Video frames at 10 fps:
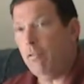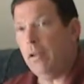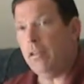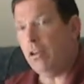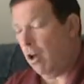if
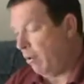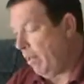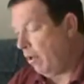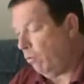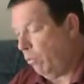we could taught him
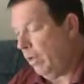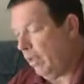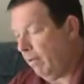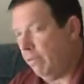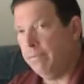how to
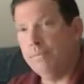win